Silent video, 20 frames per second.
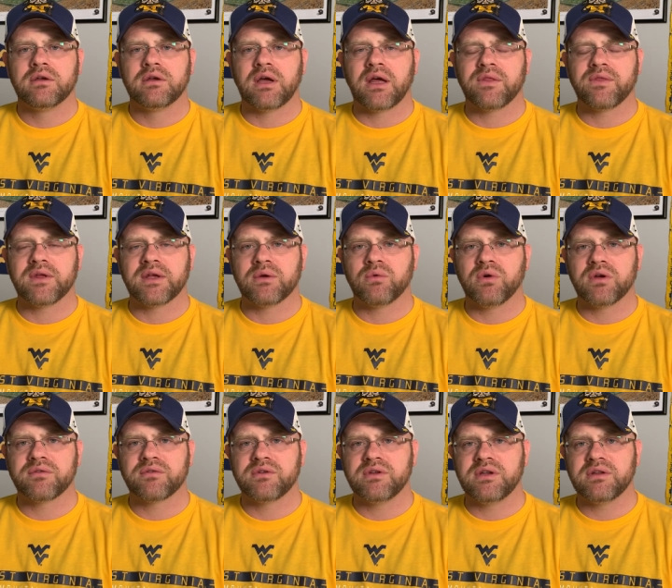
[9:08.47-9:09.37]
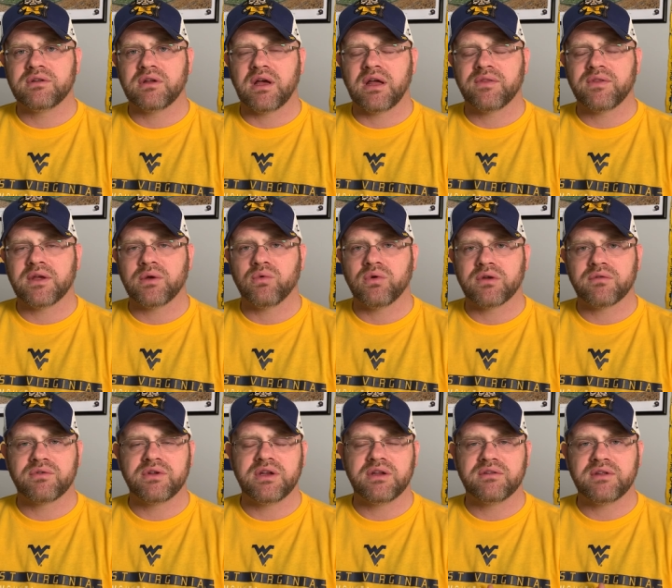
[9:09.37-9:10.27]
I think West Virginia's I think
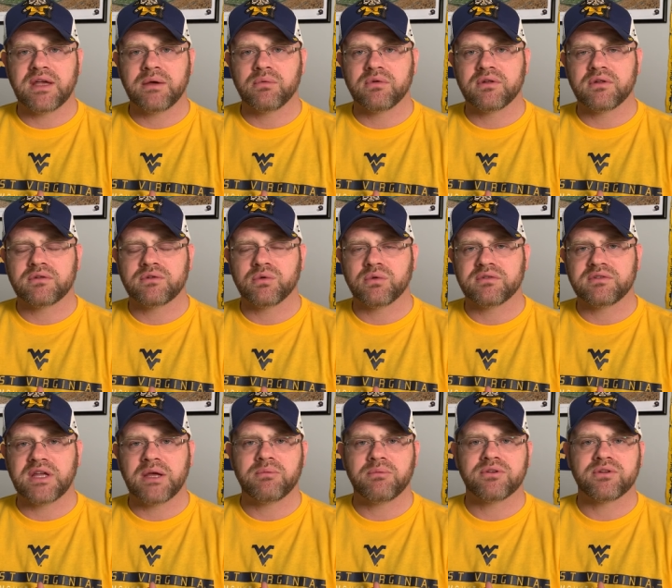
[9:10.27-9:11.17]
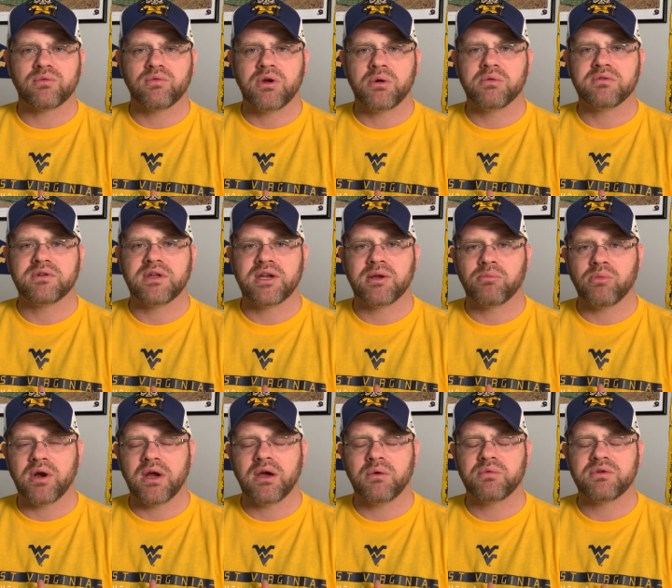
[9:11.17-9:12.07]
West Virginia's able to establish the run with Leddie
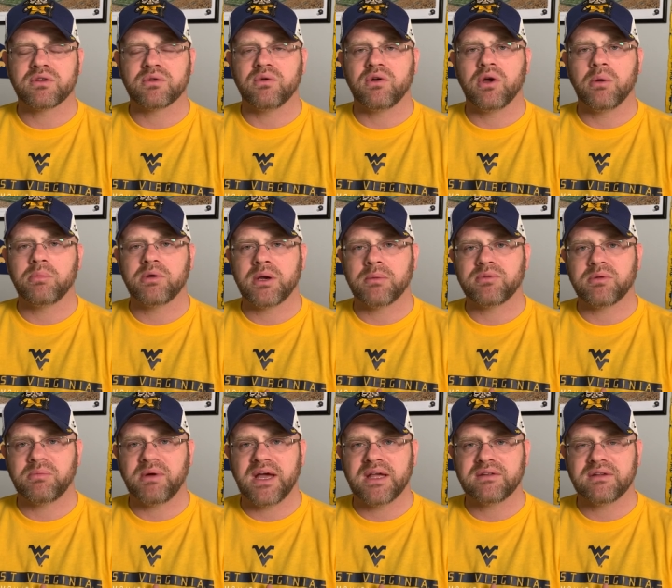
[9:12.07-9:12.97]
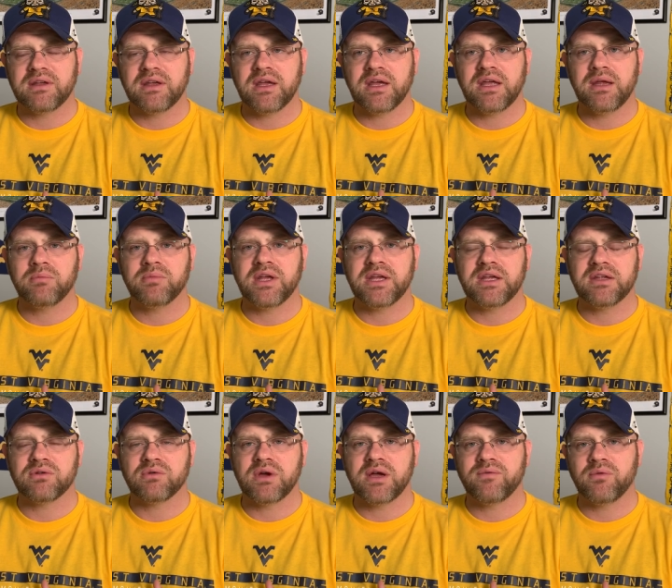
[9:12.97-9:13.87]
Brown, which is going to open up the passing game. Doege's
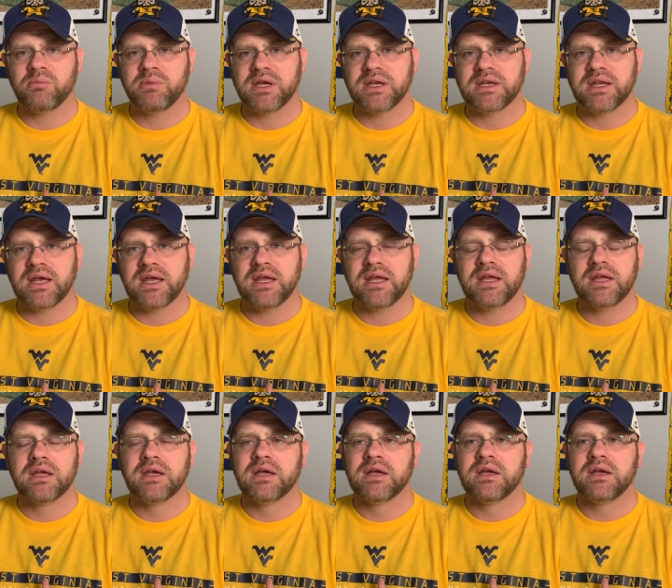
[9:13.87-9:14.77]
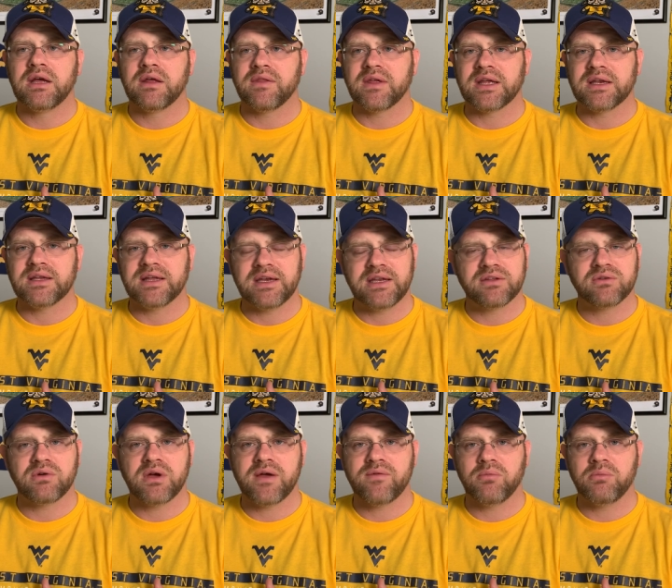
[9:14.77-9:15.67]
going to have a big day. I think Leddie's
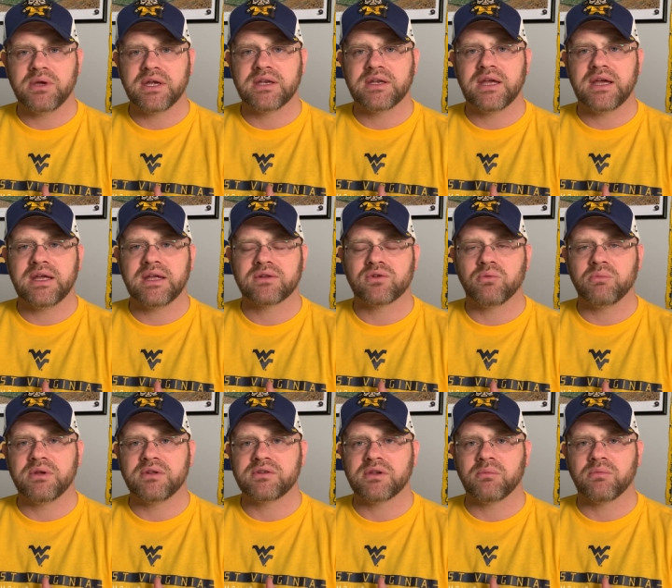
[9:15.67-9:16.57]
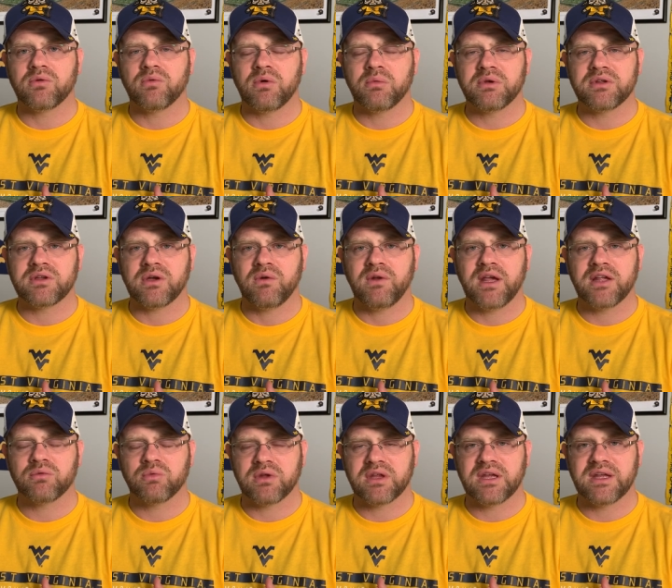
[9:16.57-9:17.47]
going to have a big day. It's going to be similar to what we saw
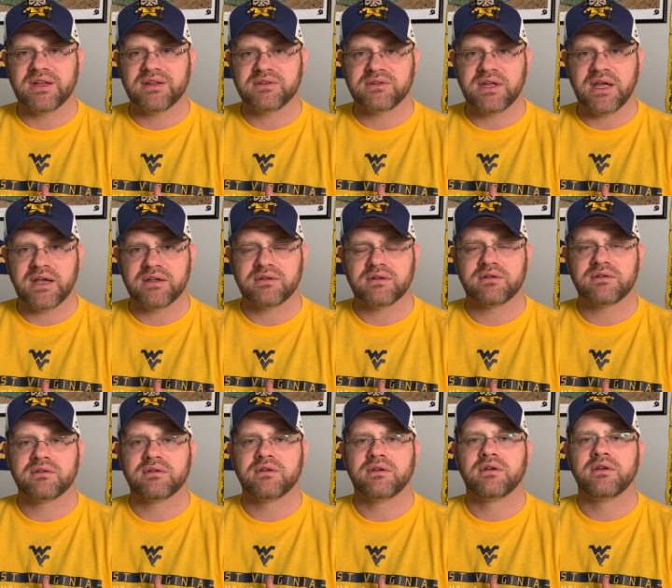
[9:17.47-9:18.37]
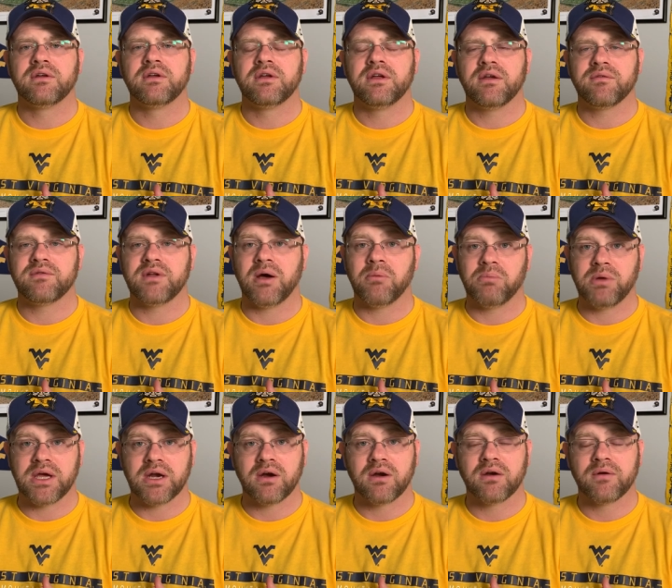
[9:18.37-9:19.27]
last week against Texas, if not
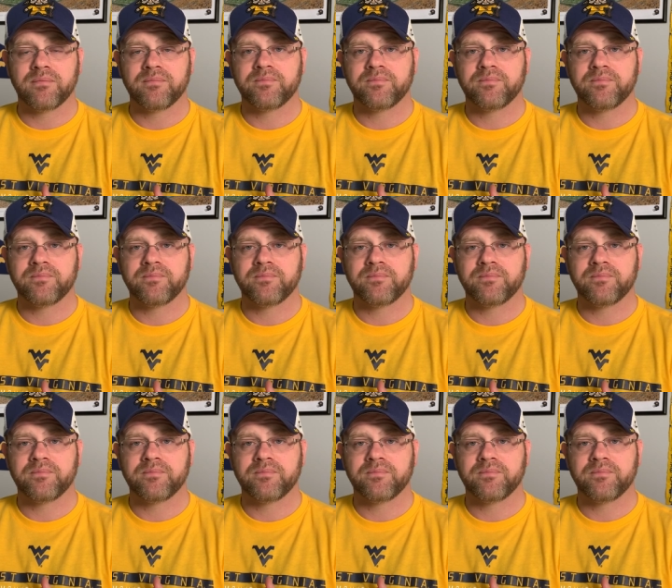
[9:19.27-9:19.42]
better.